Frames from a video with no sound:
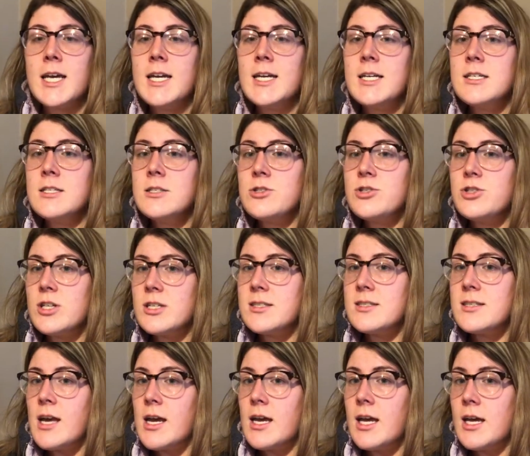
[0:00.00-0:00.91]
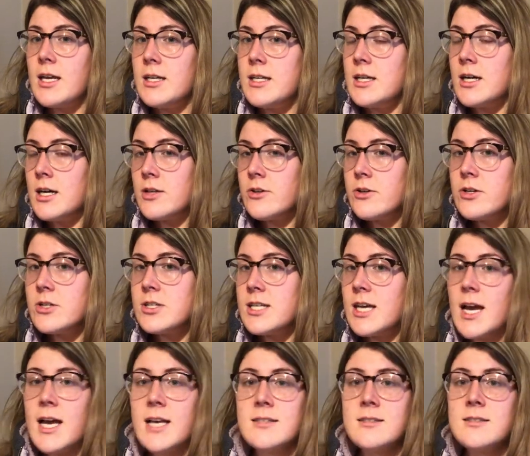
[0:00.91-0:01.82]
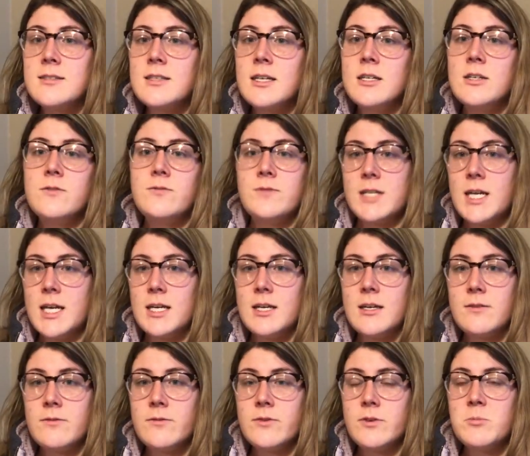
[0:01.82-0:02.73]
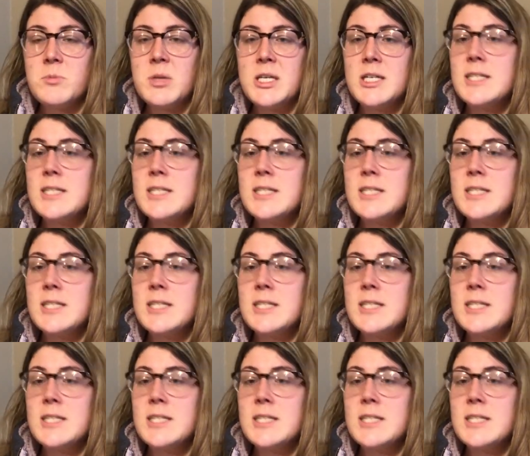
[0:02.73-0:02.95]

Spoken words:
It is just like any other test that you've taken for me,